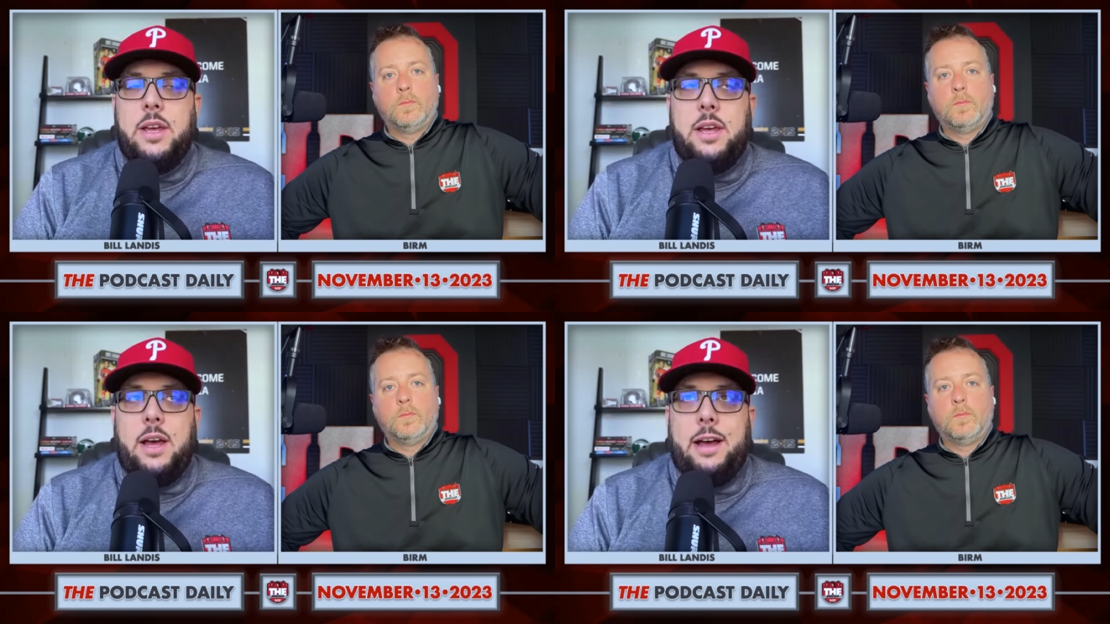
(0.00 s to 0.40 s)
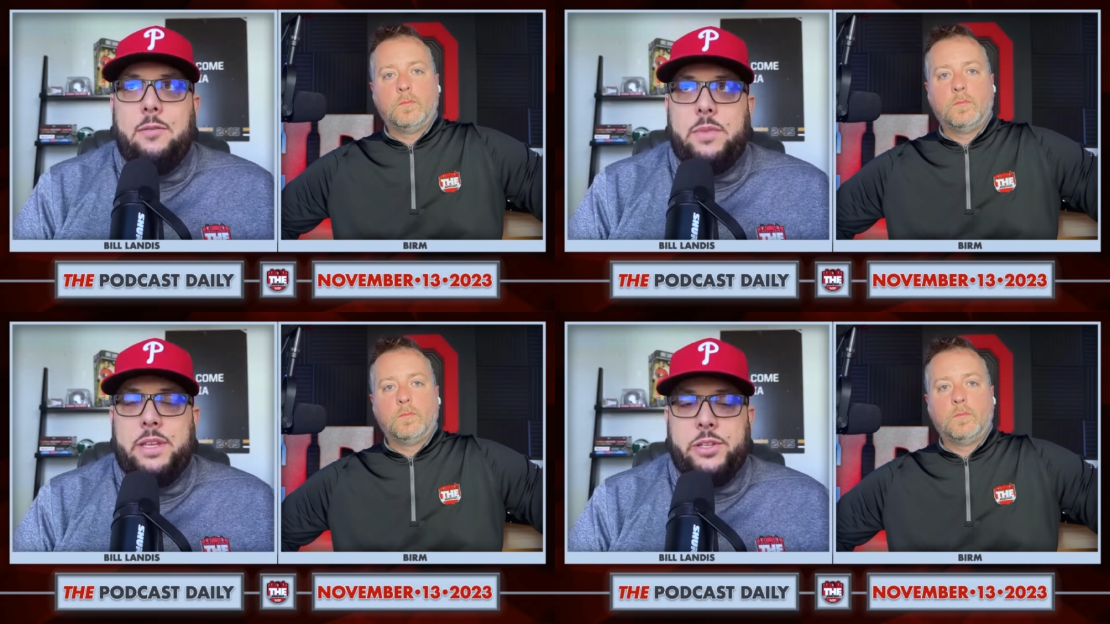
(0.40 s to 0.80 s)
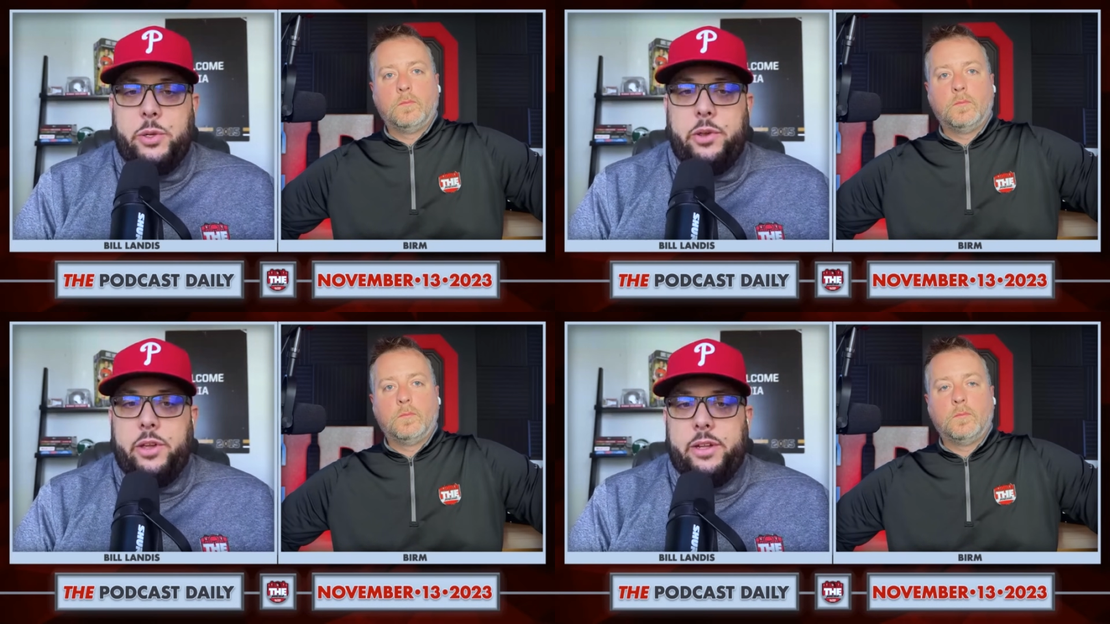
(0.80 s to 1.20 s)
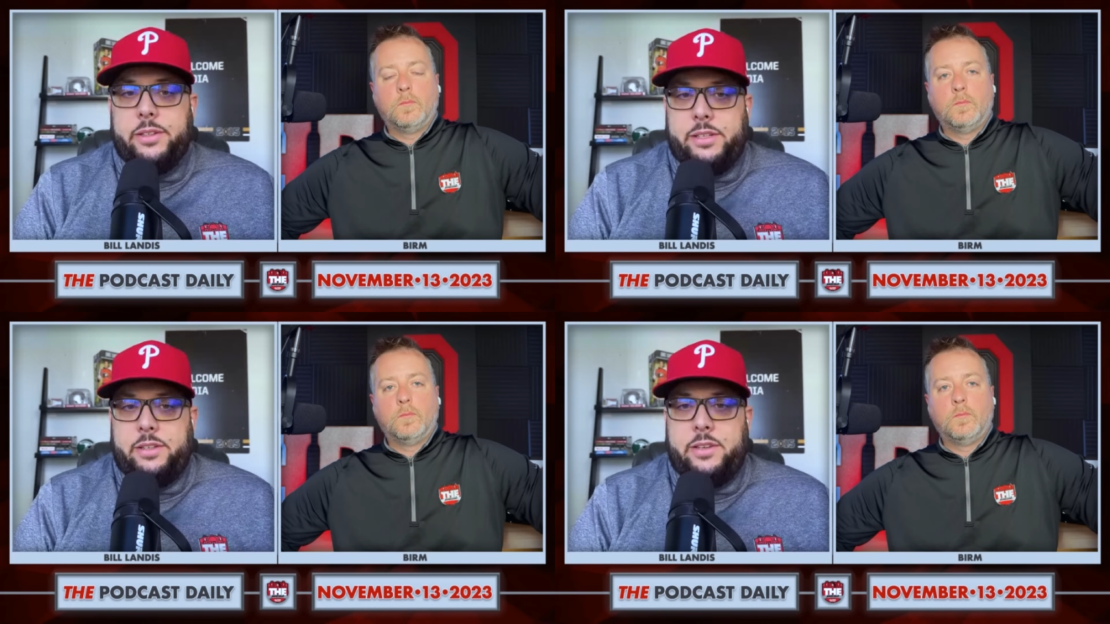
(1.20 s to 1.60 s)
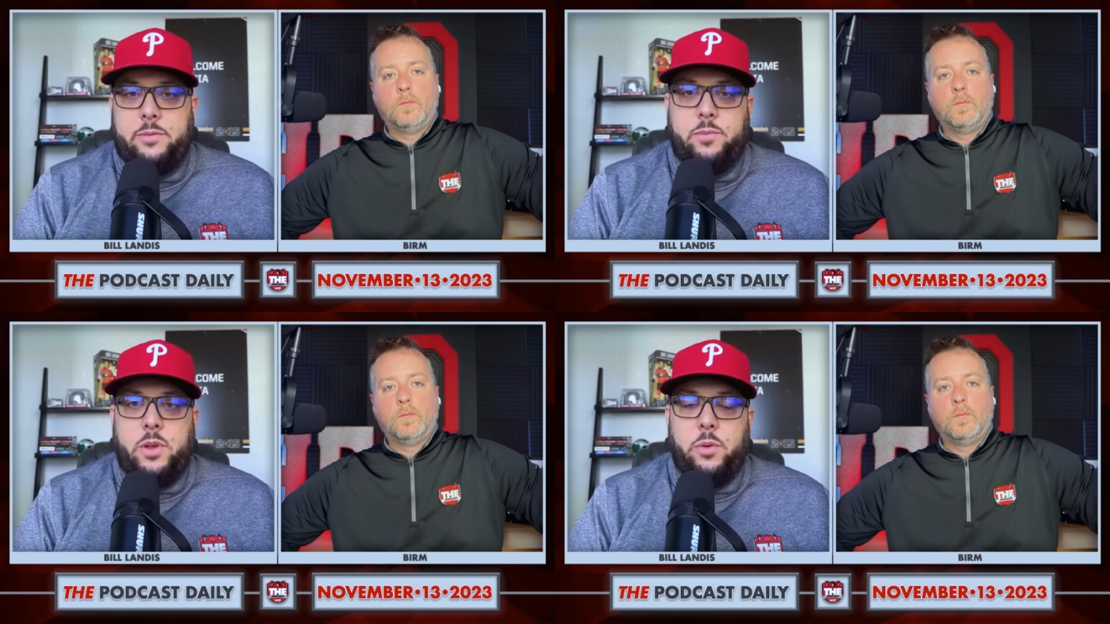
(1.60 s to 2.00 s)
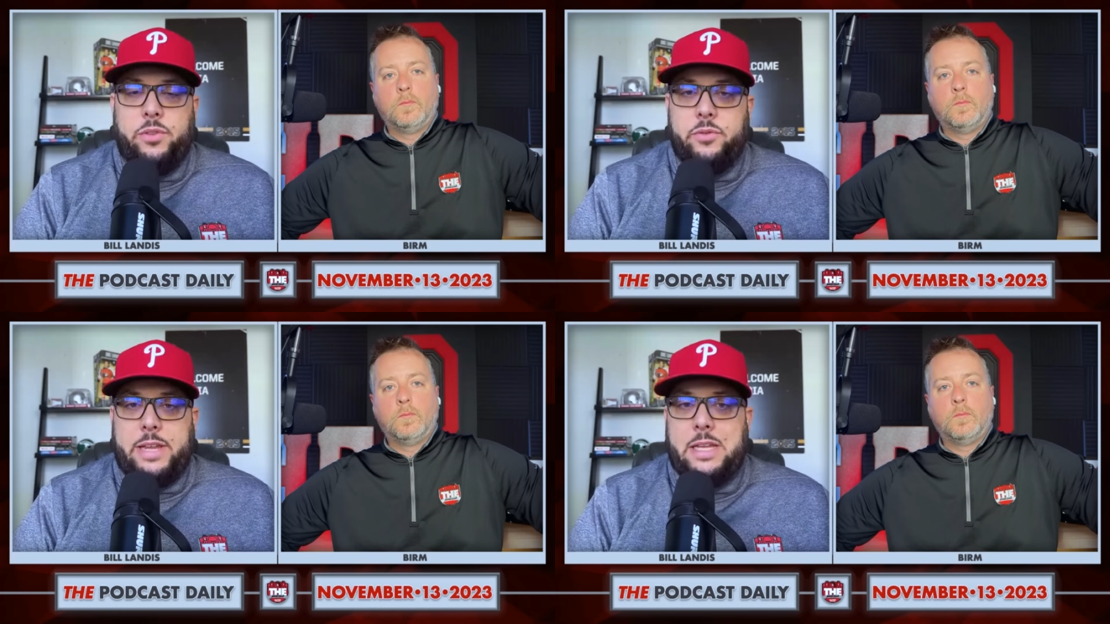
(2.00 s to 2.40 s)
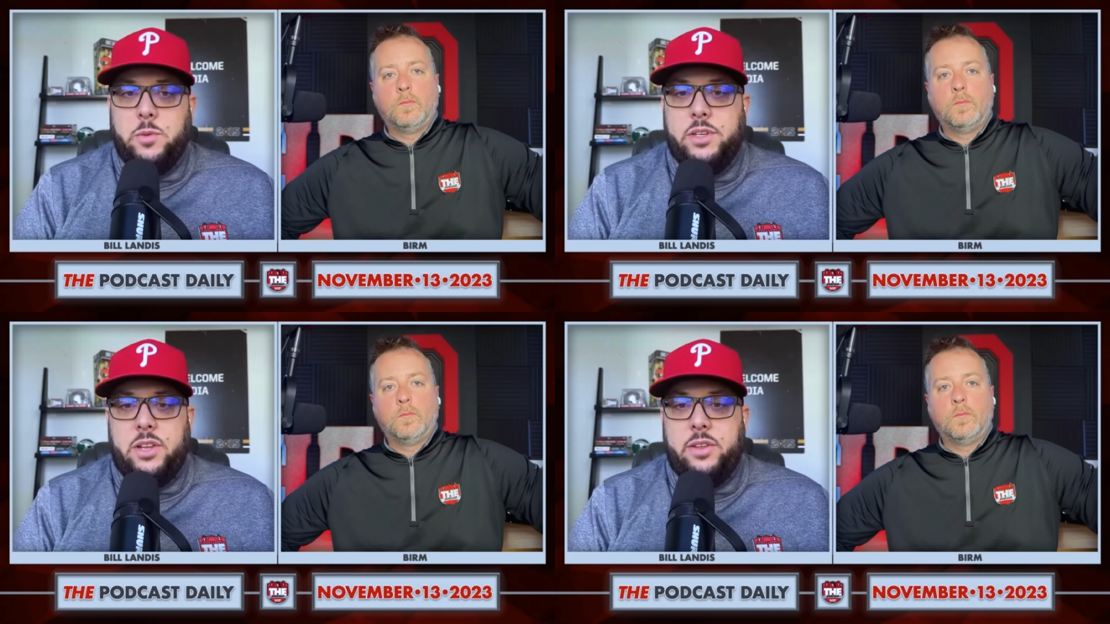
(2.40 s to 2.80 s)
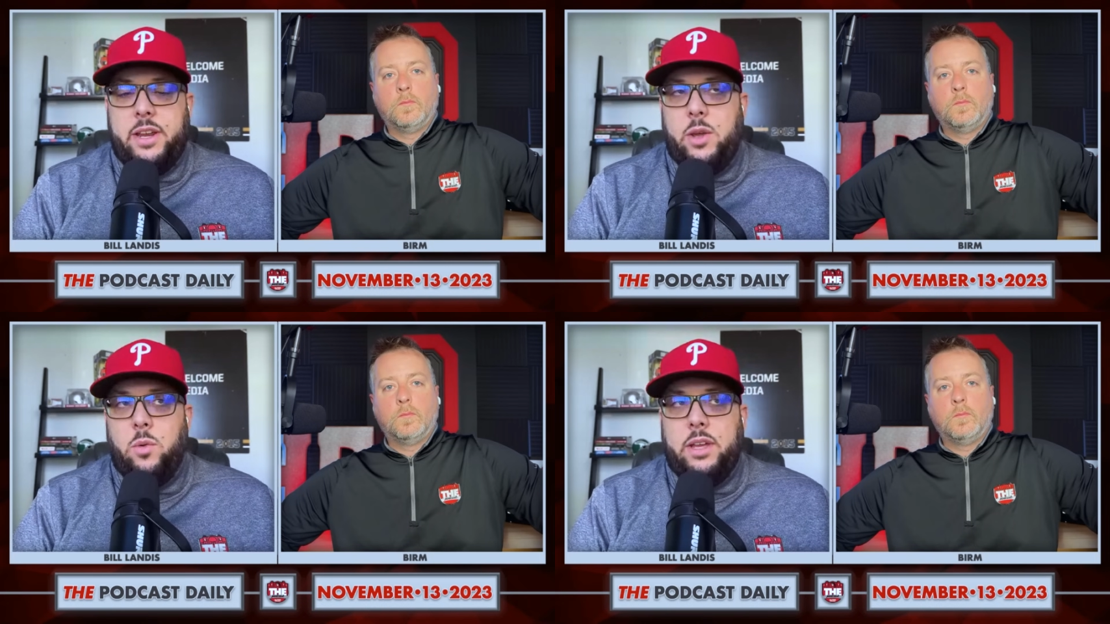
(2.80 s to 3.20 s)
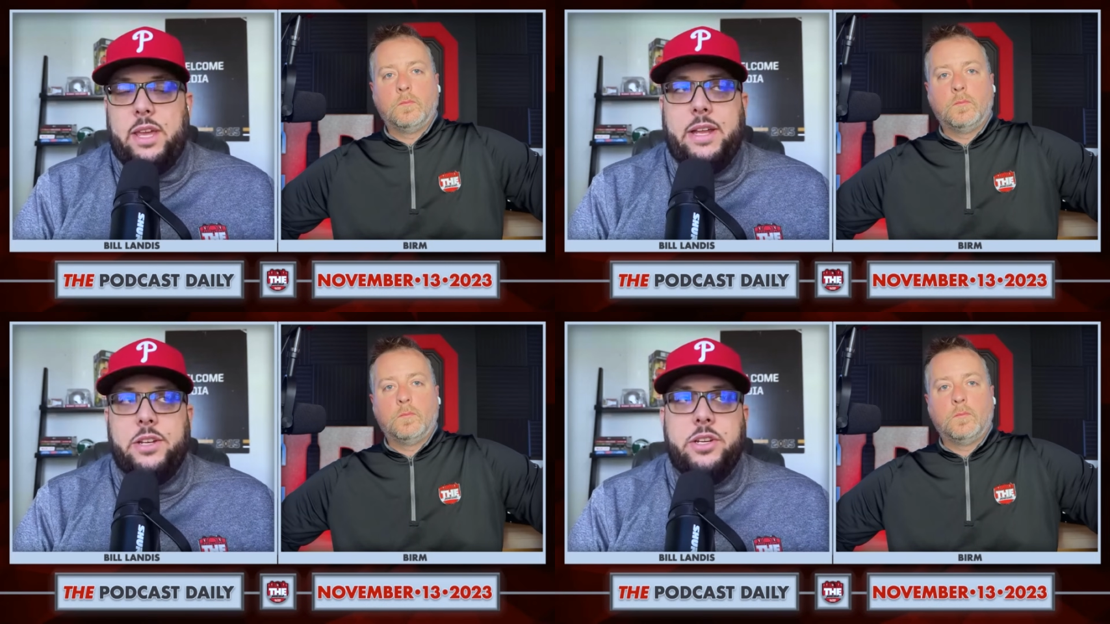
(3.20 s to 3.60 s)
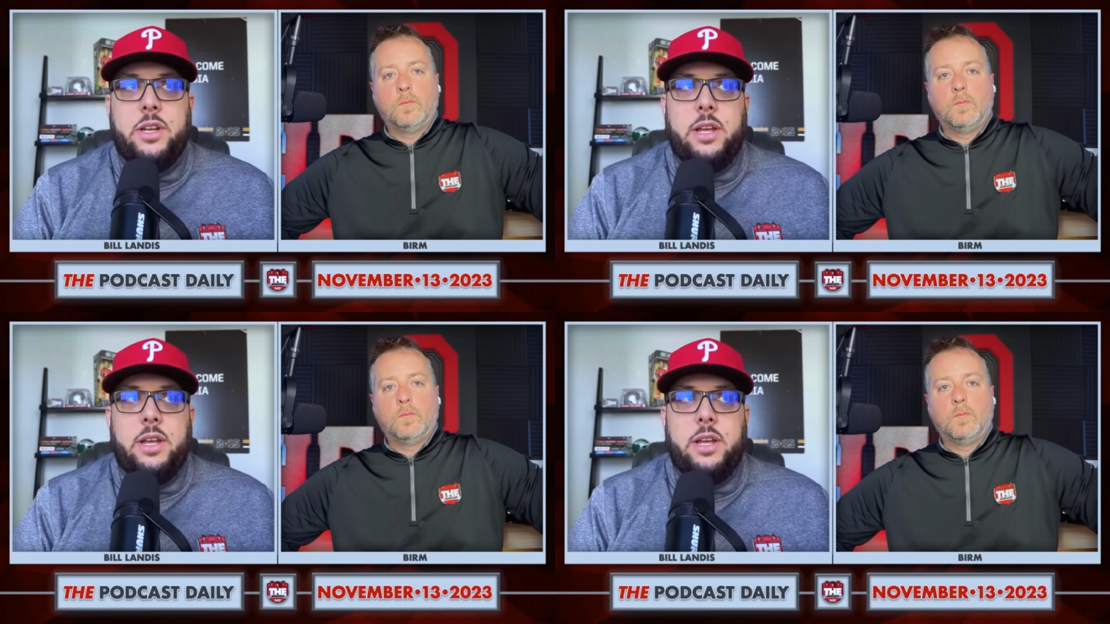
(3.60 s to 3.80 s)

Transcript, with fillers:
Speaker 1: Um, he's too good to to go through games where he's only getting one catch.